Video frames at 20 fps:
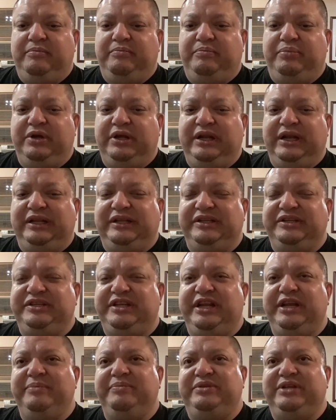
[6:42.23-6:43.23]
But at the
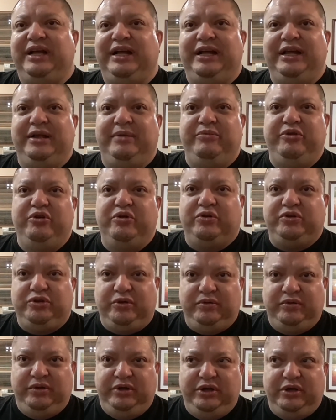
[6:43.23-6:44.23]
same time, you,
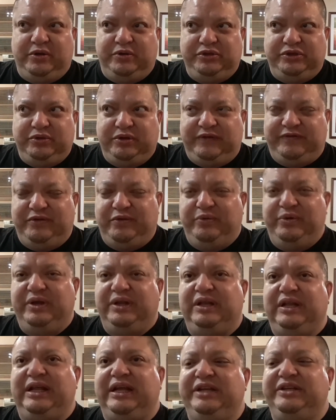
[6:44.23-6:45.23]
to, you also have to
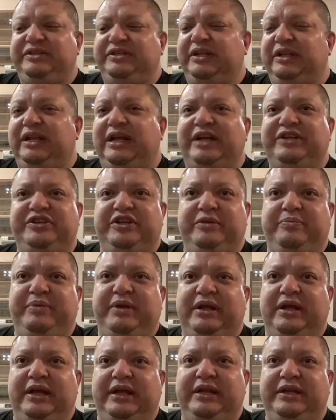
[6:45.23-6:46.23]
realize the logic
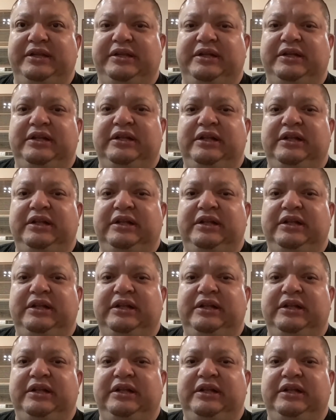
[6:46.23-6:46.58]
behind